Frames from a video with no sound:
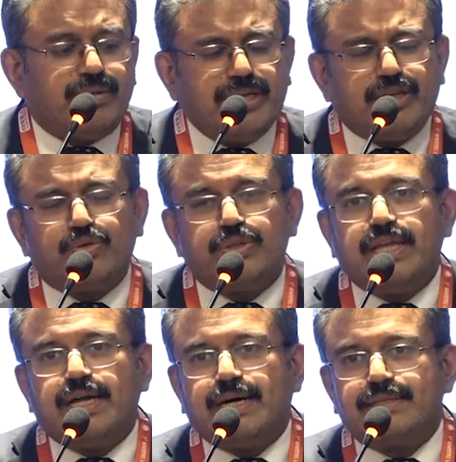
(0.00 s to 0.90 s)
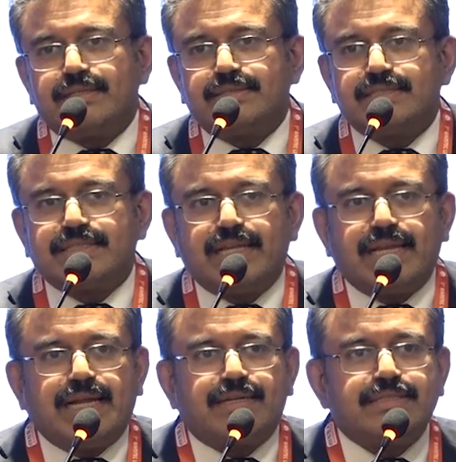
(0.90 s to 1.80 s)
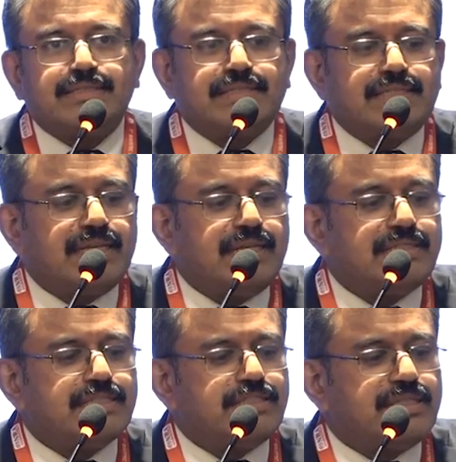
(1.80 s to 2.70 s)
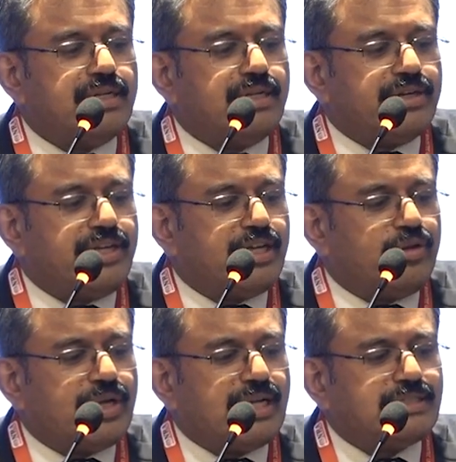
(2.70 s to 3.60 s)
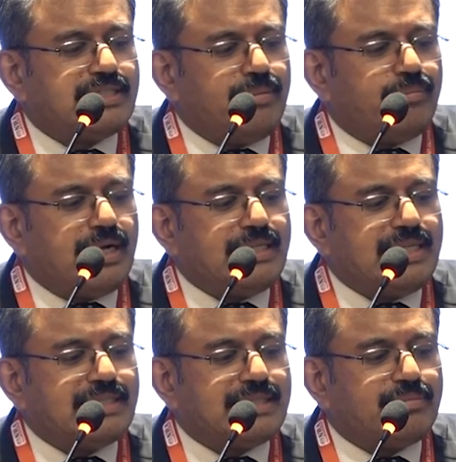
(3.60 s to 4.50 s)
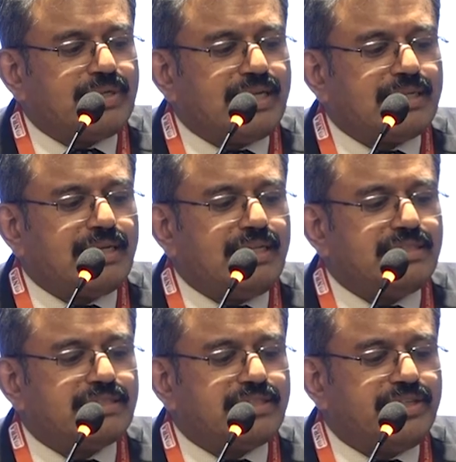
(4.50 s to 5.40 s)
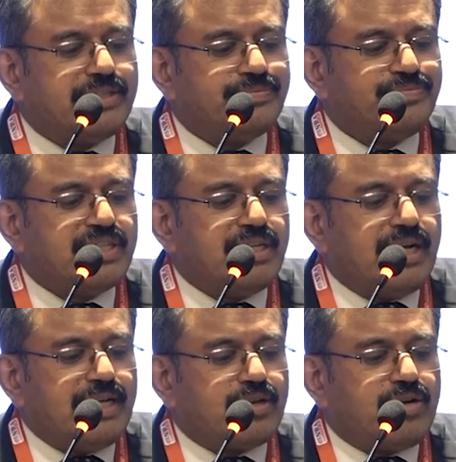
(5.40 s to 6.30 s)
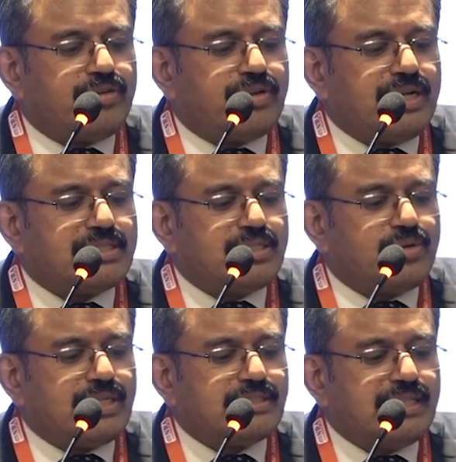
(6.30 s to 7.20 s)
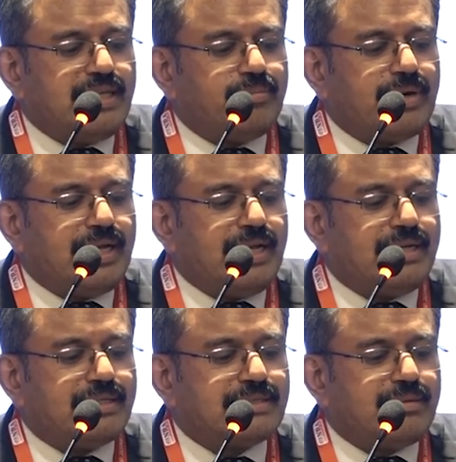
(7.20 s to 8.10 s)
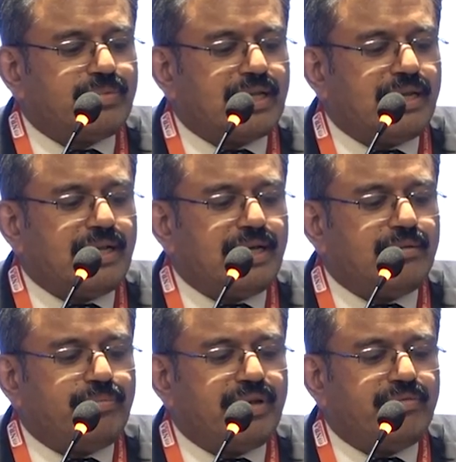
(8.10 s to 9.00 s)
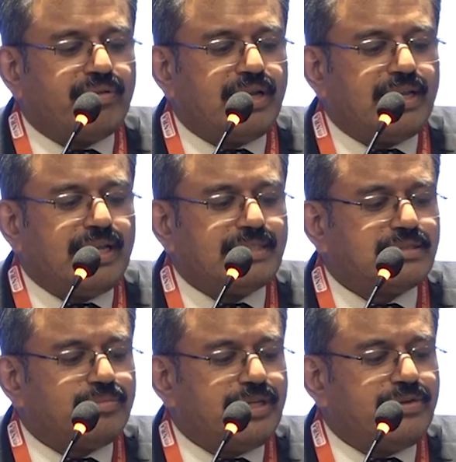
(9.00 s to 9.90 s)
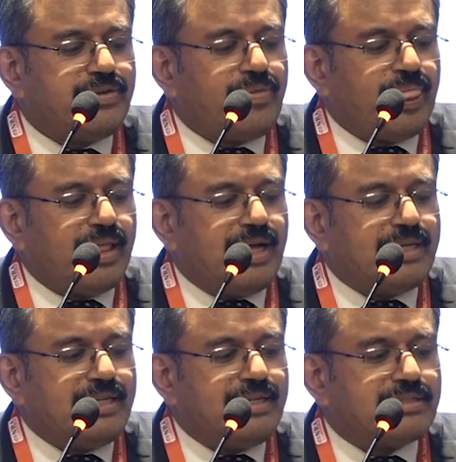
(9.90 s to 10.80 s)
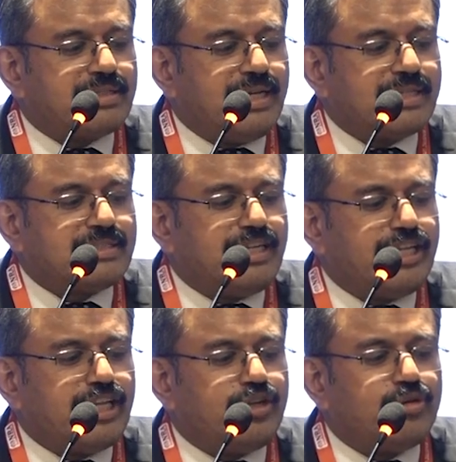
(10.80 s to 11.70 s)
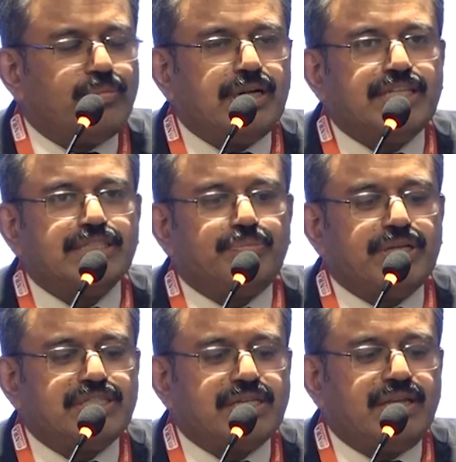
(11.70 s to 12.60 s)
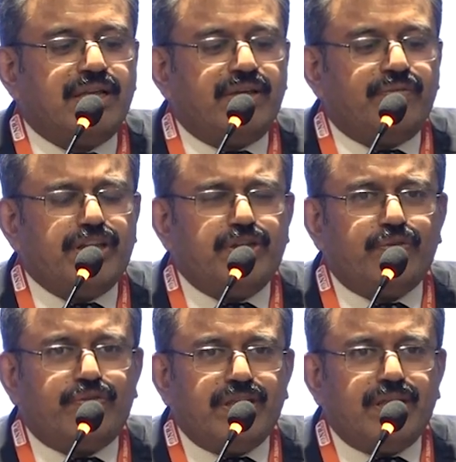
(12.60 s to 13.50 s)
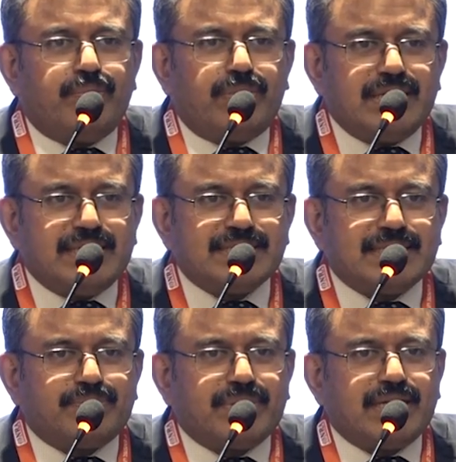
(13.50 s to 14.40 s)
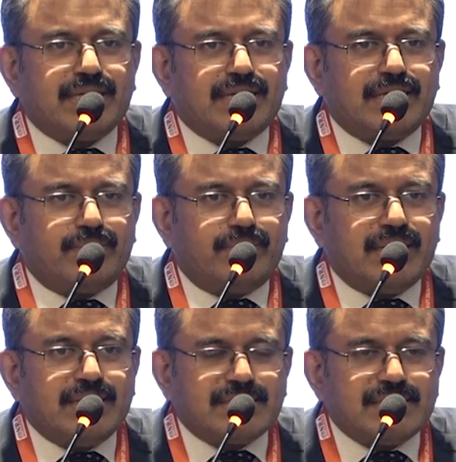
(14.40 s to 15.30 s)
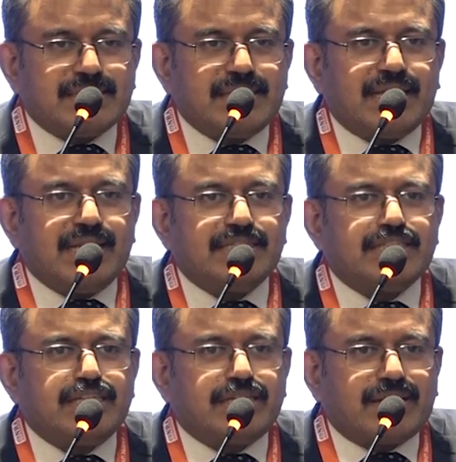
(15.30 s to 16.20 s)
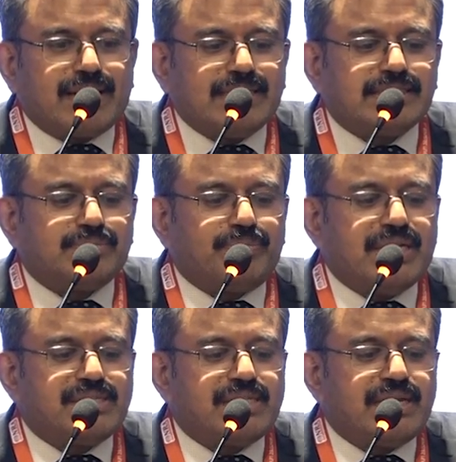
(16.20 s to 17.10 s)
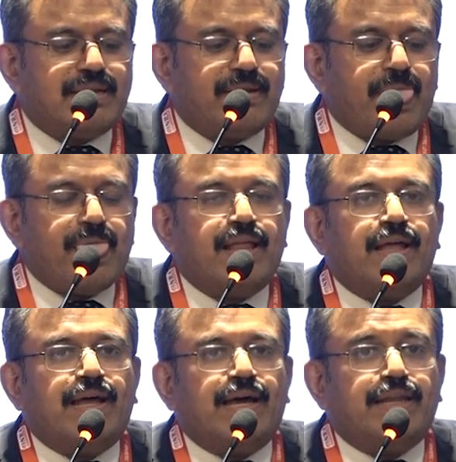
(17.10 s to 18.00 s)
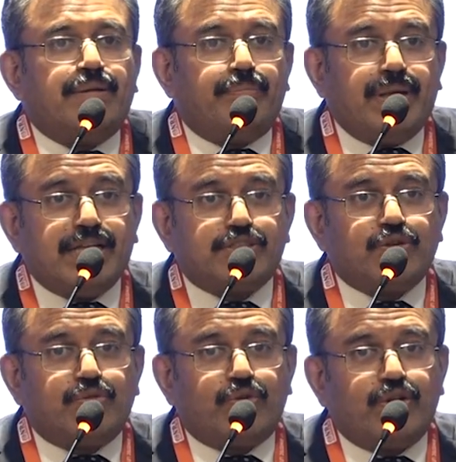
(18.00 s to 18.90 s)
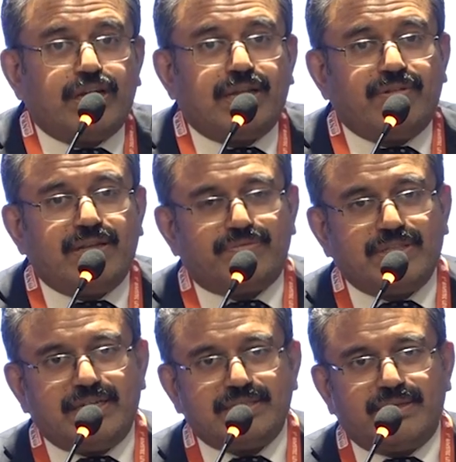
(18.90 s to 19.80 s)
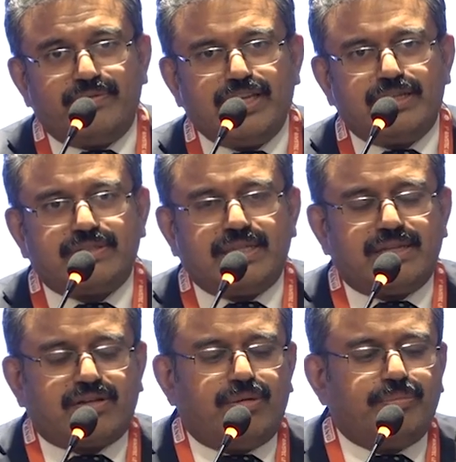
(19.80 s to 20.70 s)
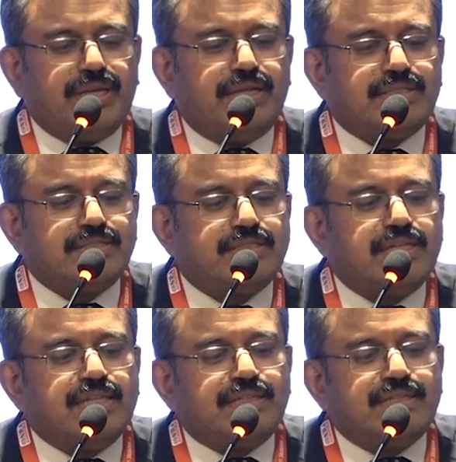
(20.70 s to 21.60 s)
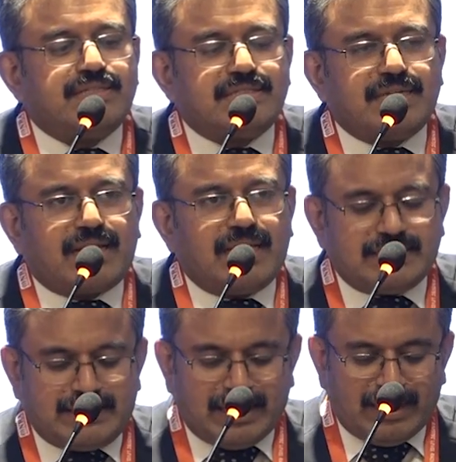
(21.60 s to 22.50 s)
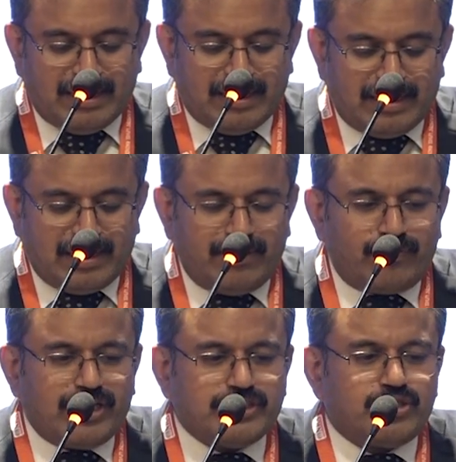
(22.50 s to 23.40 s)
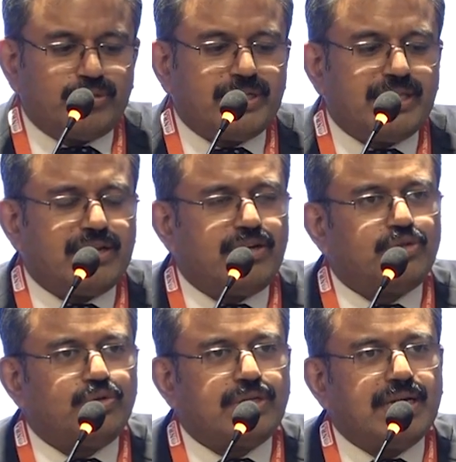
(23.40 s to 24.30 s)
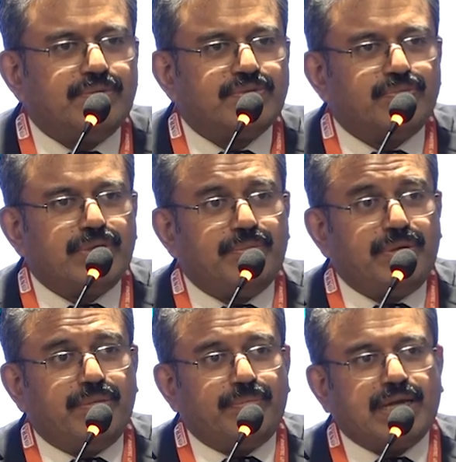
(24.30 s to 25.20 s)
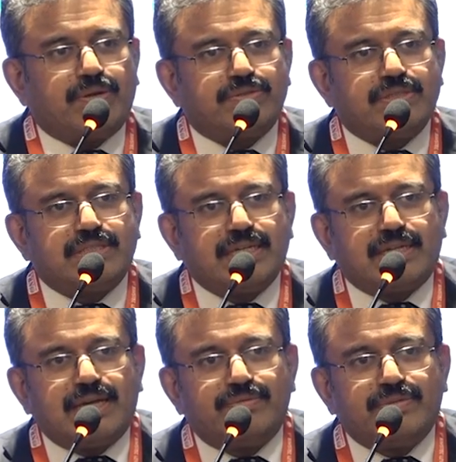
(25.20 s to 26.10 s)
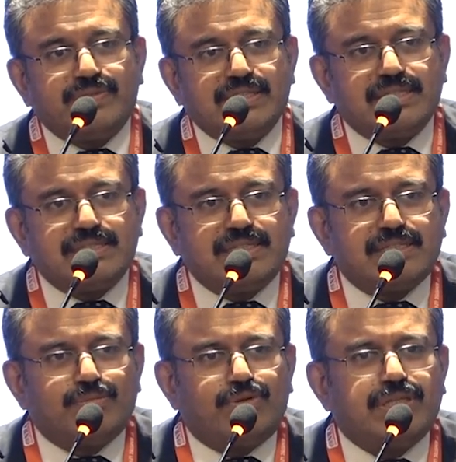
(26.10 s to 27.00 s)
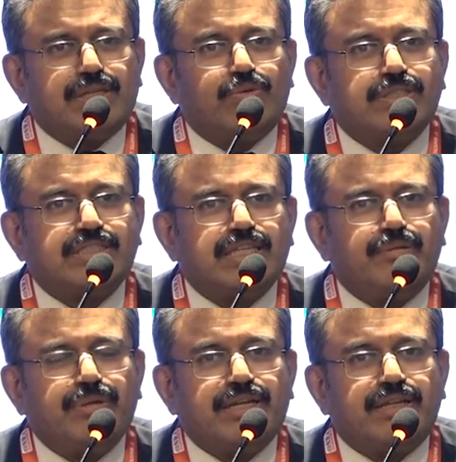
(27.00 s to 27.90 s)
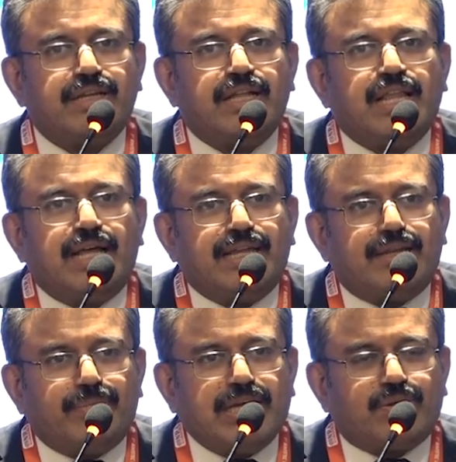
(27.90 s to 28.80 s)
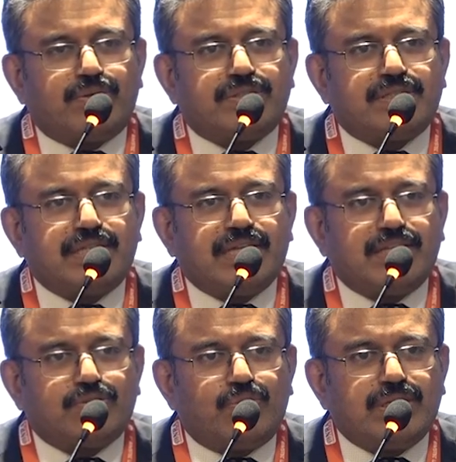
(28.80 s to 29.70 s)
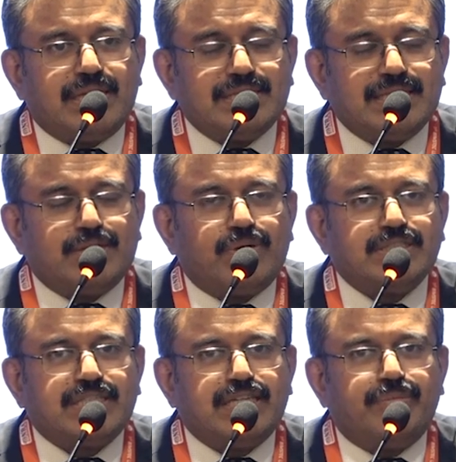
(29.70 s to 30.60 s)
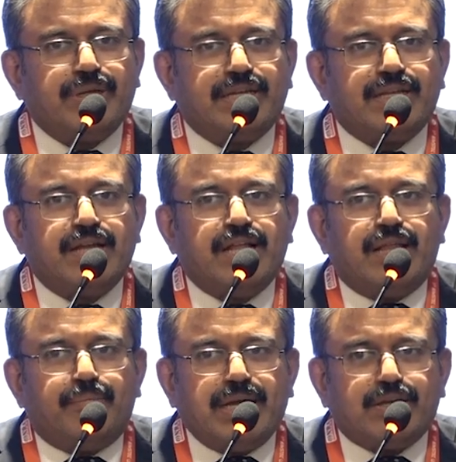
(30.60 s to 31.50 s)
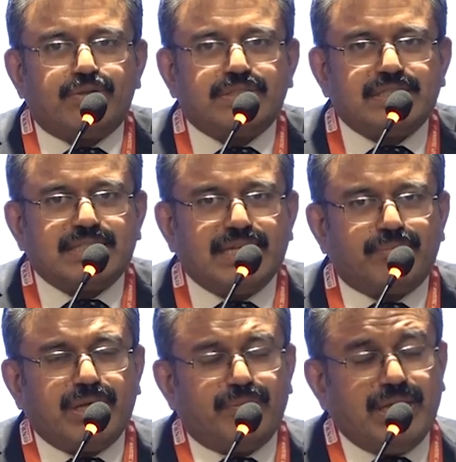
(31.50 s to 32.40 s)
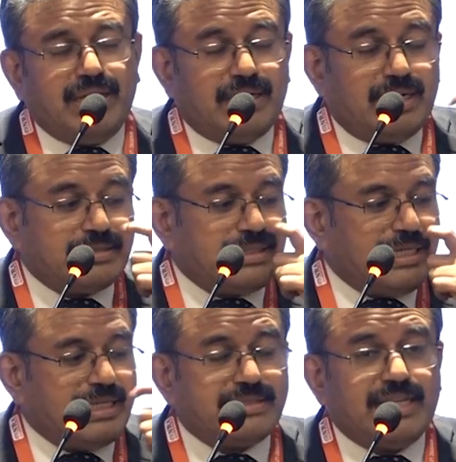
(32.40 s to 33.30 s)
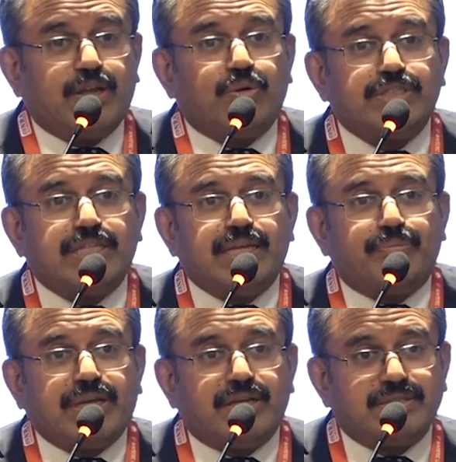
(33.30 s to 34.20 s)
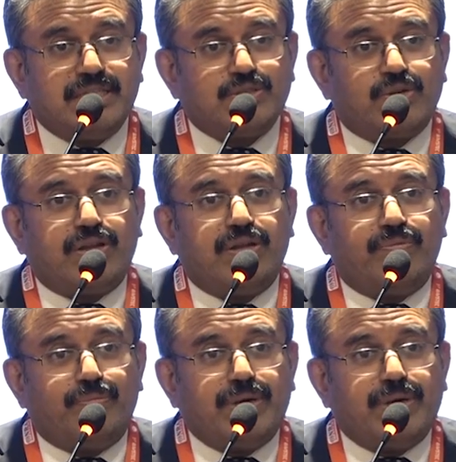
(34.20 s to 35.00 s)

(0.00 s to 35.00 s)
coming to the other lateral cystic lesions, here you can see multi-septated lesions here. And contrast, you can see mild septal and peripheral enhancement, and it is extending into multispatial. When you see multi-septated cystic lesion, transspatial, and may show fluid level if there is a venous other combinations. This is a classical lymphangioma. There are two types, maybe macrocystic type if the cyst is more than 1 centimeter, and a microcystic is less than 1 centimeter. Microcystic may be seen as an echogenic because these are all